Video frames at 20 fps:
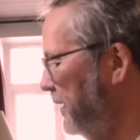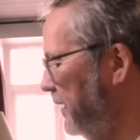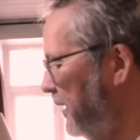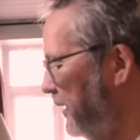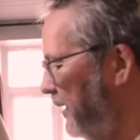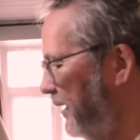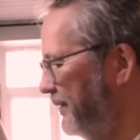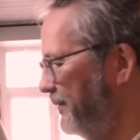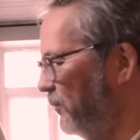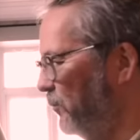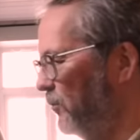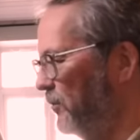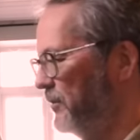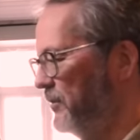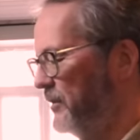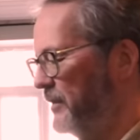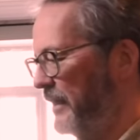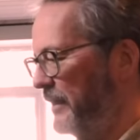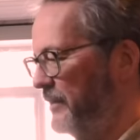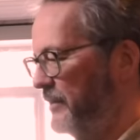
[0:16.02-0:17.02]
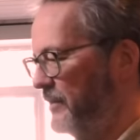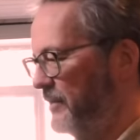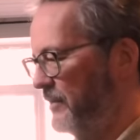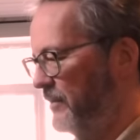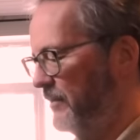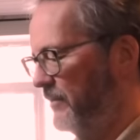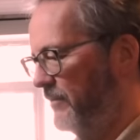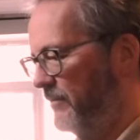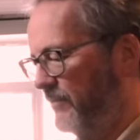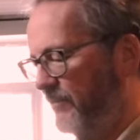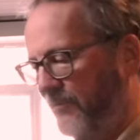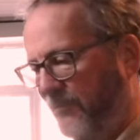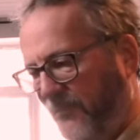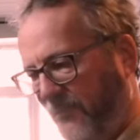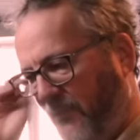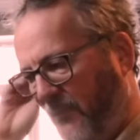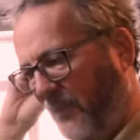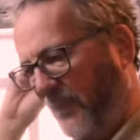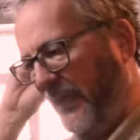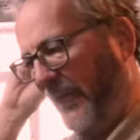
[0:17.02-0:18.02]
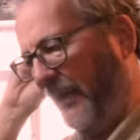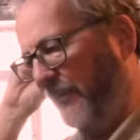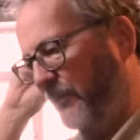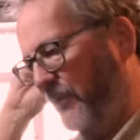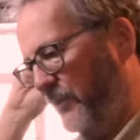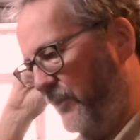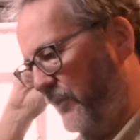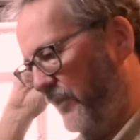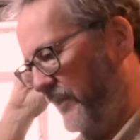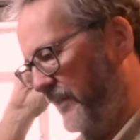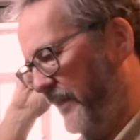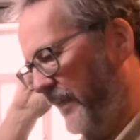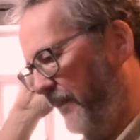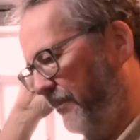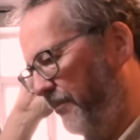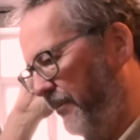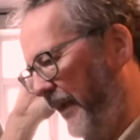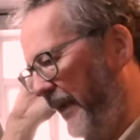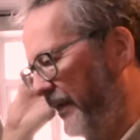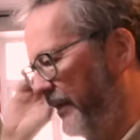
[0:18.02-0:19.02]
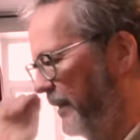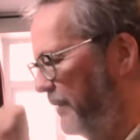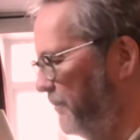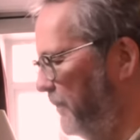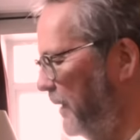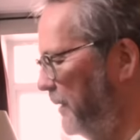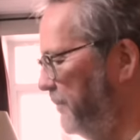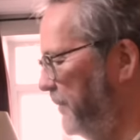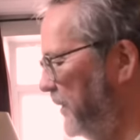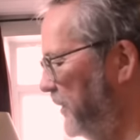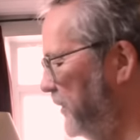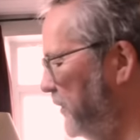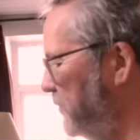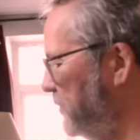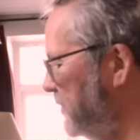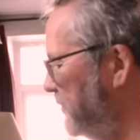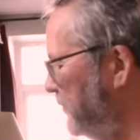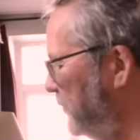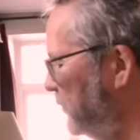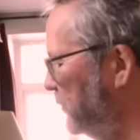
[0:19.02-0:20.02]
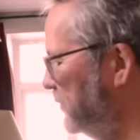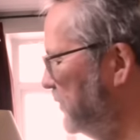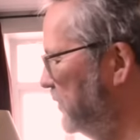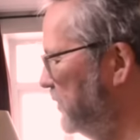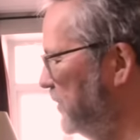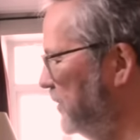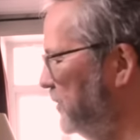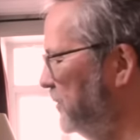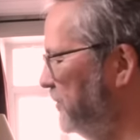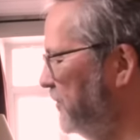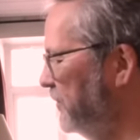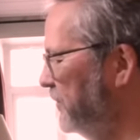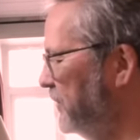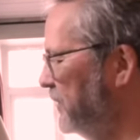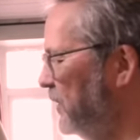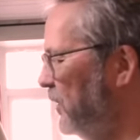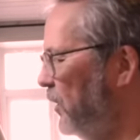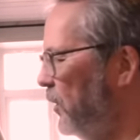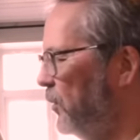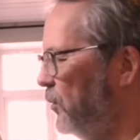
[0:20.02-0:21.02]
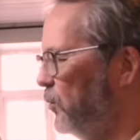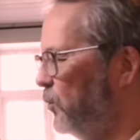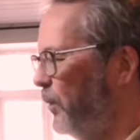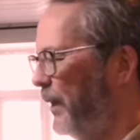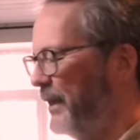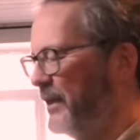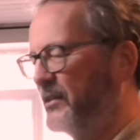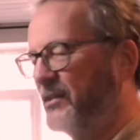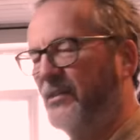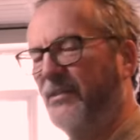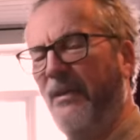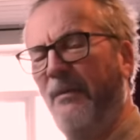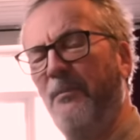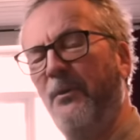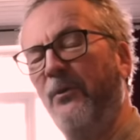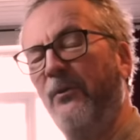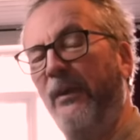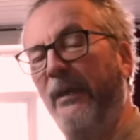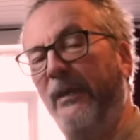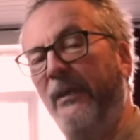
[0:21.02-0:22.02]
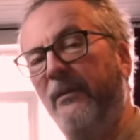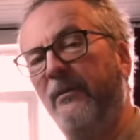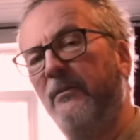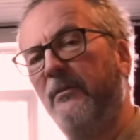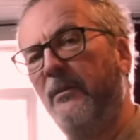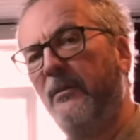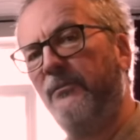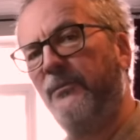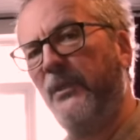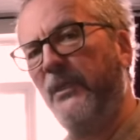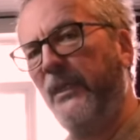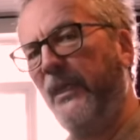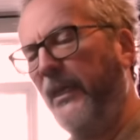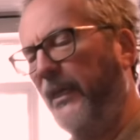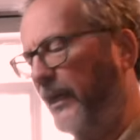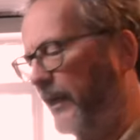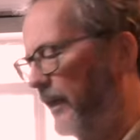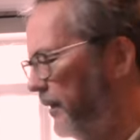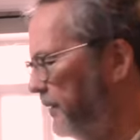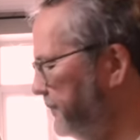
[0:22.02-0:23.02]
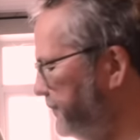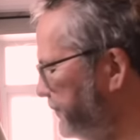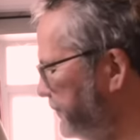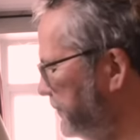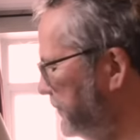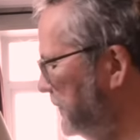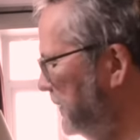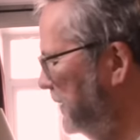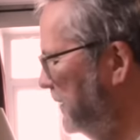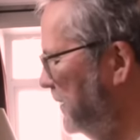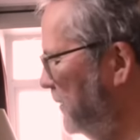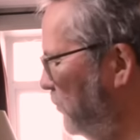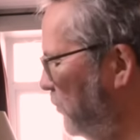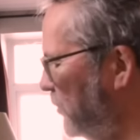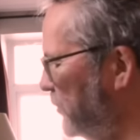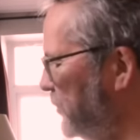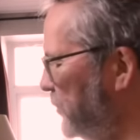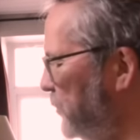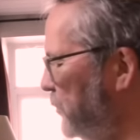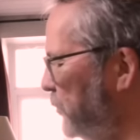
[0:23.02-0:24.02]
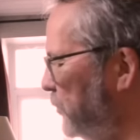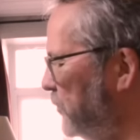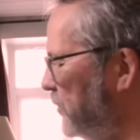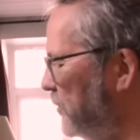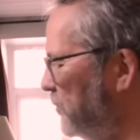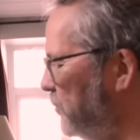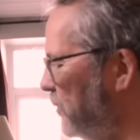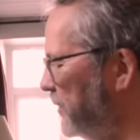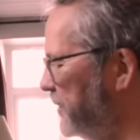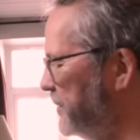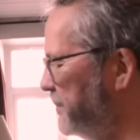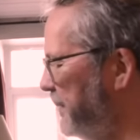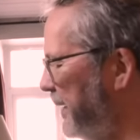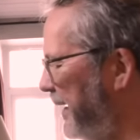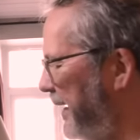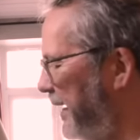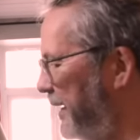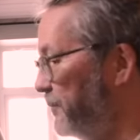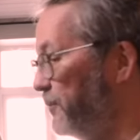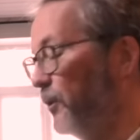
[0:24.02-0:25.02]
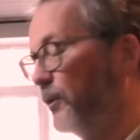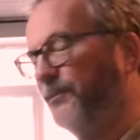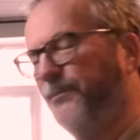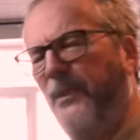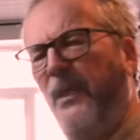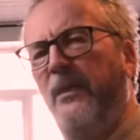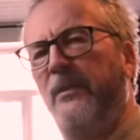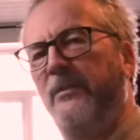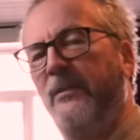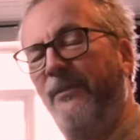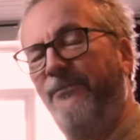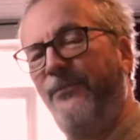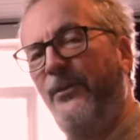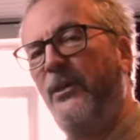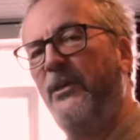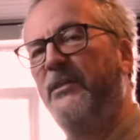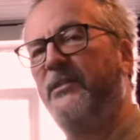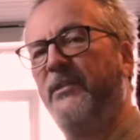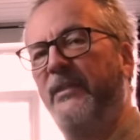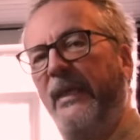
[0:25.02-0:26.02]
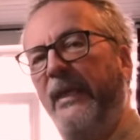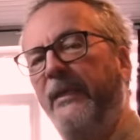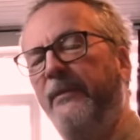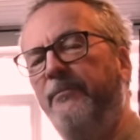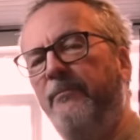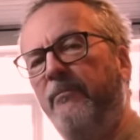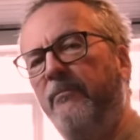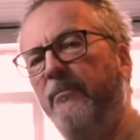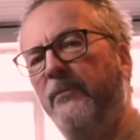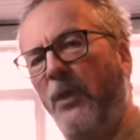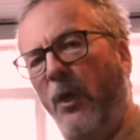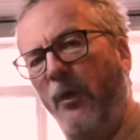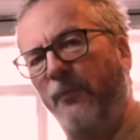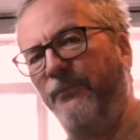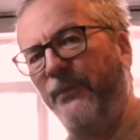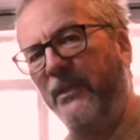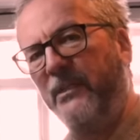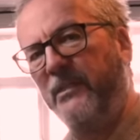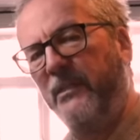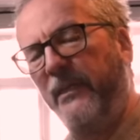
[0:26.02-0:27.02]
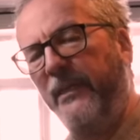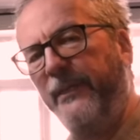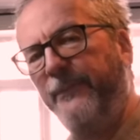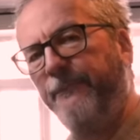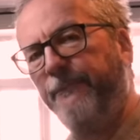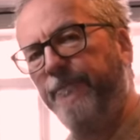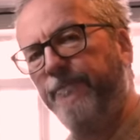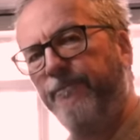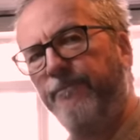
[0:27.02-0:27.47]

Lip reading: And I thought, since the camera's just come back, it might be useful to do a quick summary of the year. What's good and what's bad? Well, the first thing, obviously,